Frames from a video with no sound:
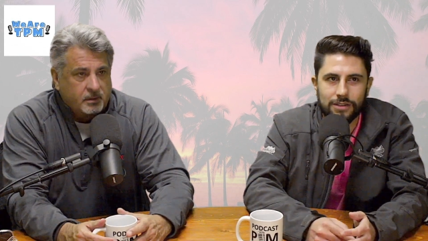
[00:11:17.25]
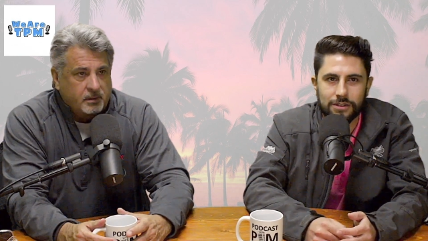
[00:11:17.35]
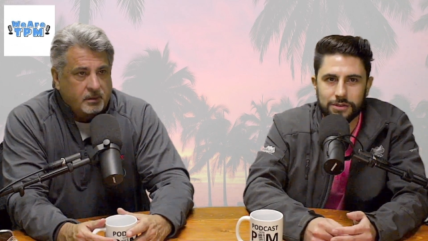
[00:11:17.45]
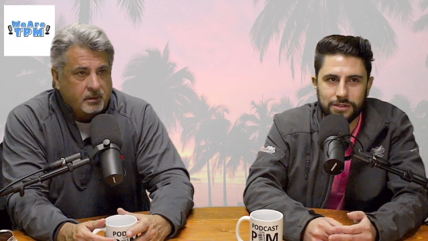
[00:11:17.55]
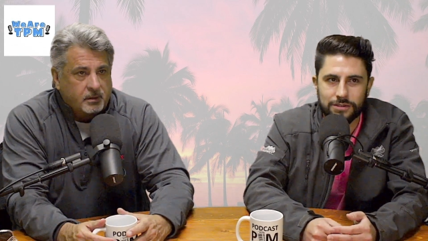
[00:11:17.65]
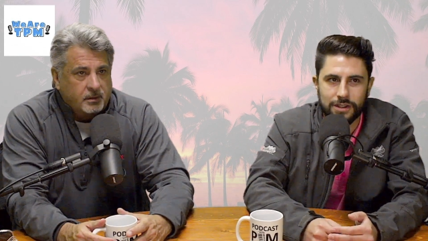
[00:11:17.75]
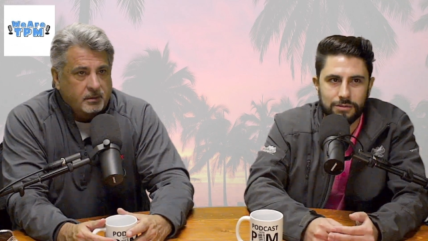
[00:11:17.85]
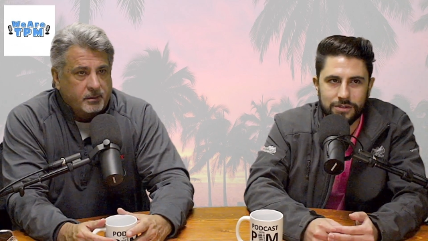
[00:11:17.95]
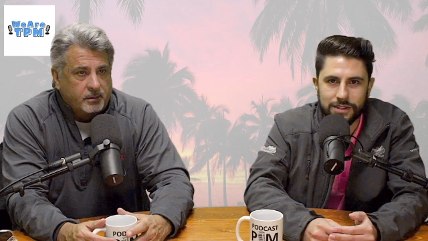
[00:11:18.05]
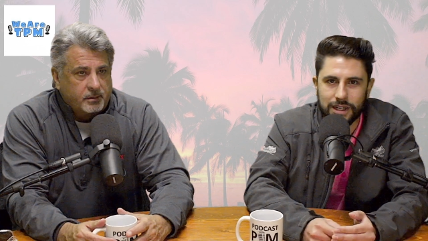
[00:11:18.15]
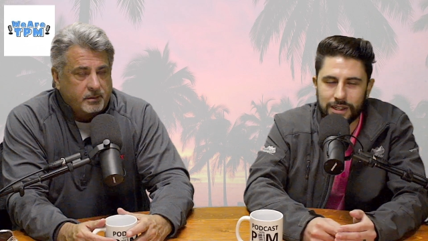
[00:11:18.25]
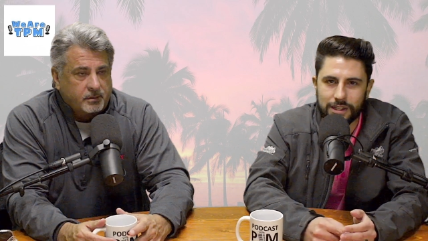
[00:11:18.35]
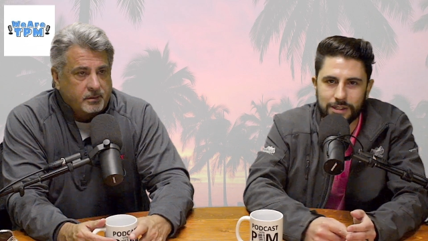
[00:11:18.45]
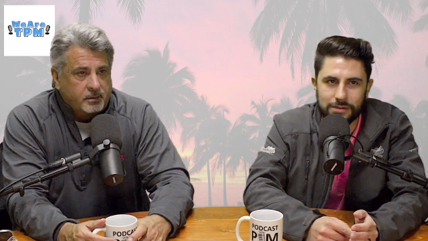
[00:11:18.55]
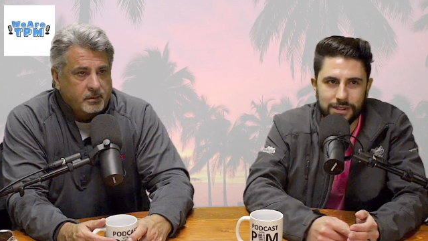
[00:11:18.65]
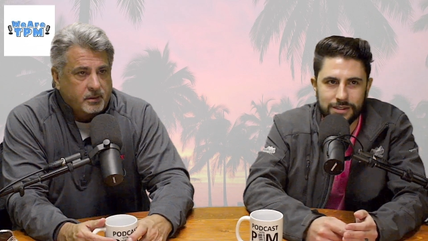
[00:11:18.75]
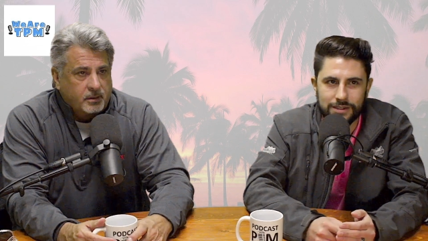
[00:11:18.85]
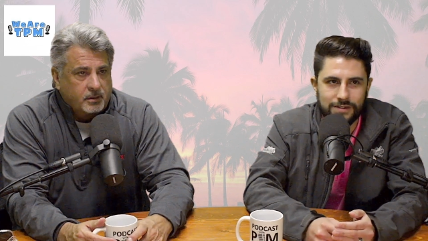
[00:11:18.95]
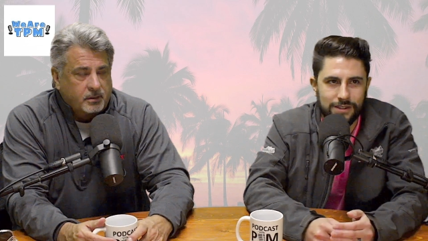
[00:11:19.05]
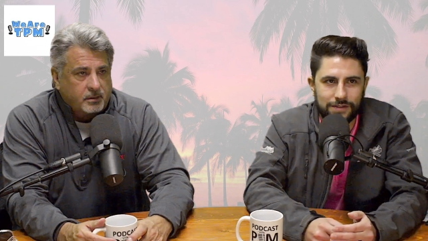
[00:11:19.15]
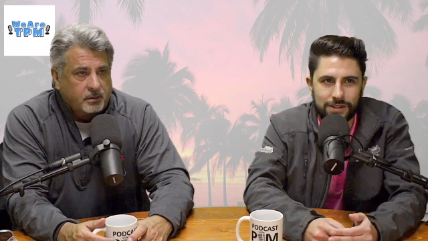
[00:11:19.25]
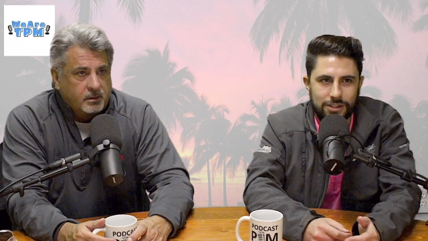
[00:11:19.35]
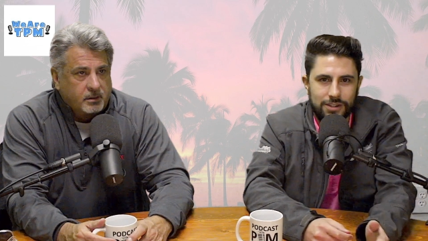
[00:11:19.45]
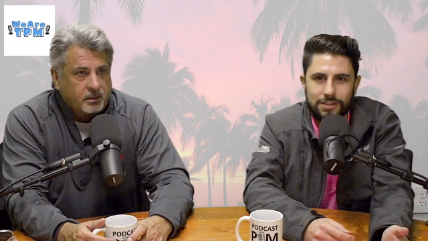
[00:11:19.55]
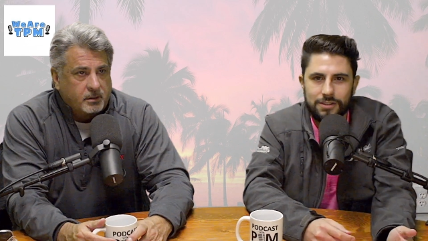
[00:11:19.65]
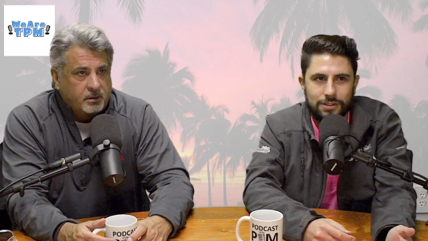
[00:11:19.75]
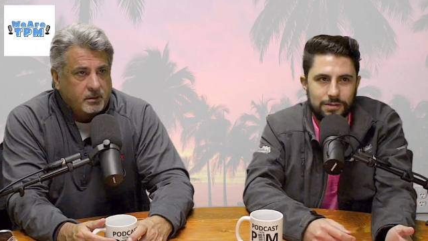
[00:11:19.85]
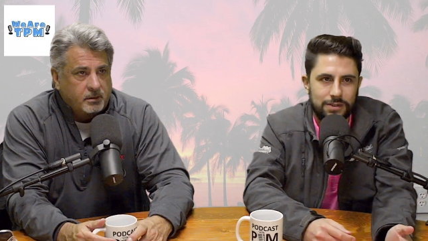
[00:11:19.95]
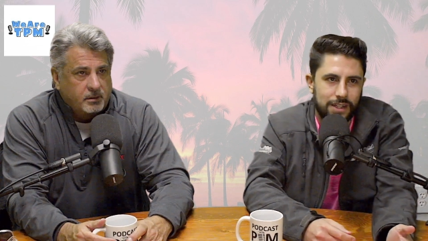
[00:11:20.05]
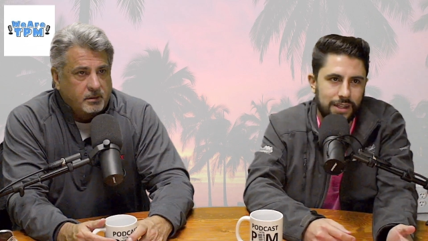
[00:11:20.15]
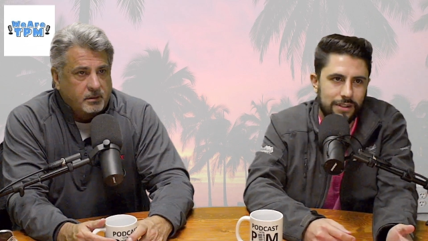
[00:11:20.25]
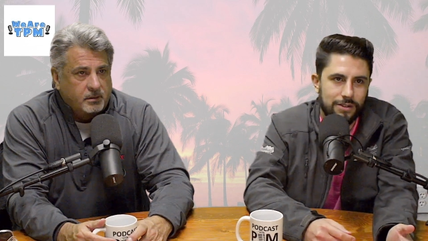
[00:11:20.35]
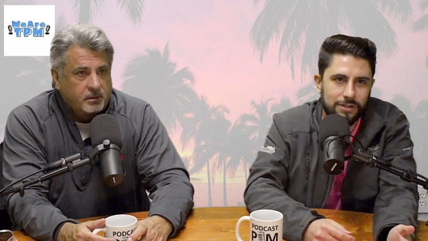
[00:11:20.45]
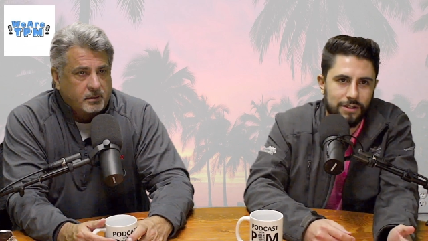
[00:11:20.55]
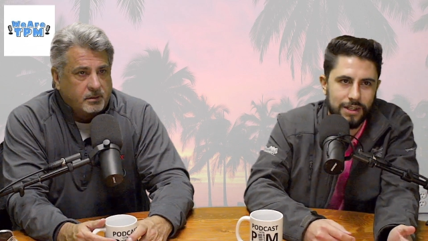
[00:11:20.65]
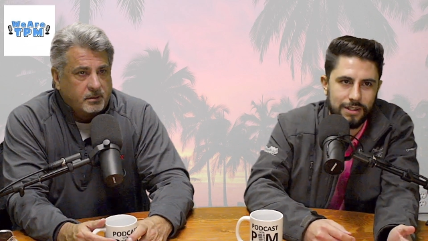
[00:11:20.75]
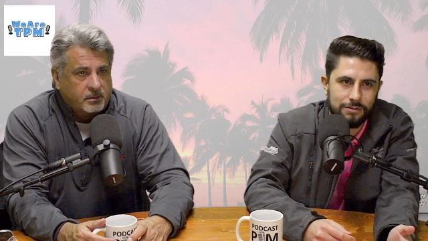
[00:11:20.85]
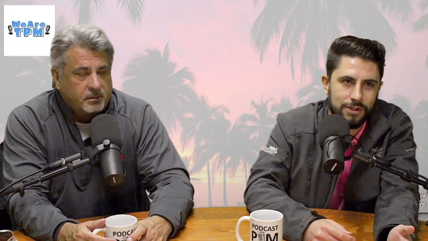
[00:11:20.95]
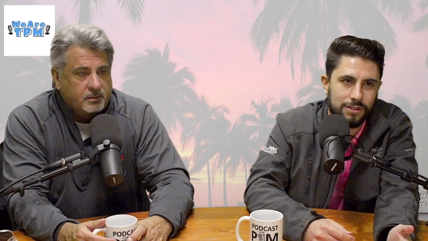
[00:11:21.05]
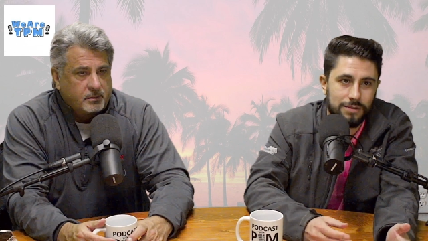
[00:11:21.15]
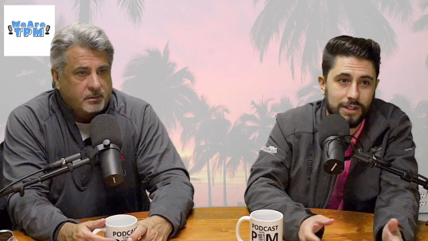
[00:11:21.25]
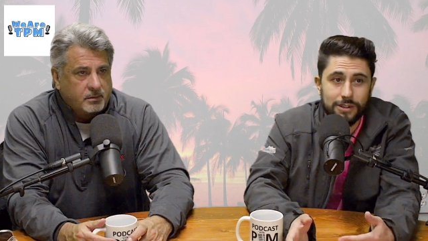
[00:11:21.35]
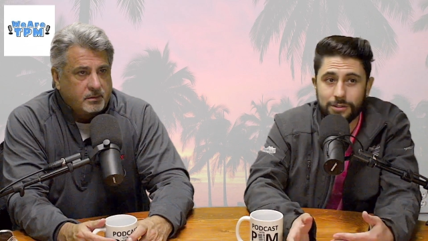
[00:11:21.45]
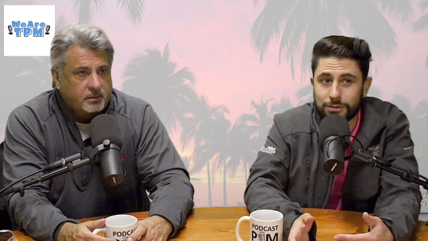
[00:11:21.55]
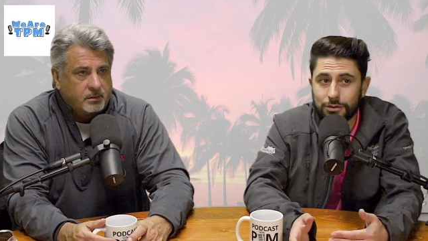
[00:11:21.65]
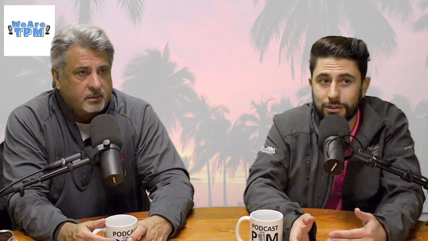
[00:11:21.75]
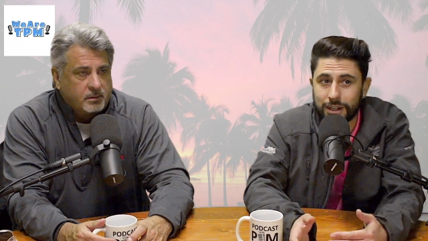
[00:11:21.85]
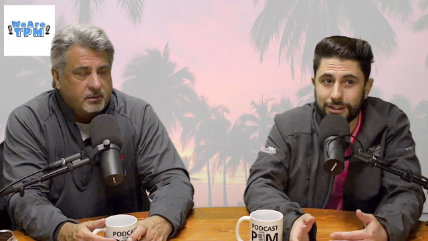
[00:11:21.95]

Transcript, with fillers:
Speaker 1: good luck with those numbers adding up because even if the judge determines yeah they owe you a thousand bucks but now you owe them two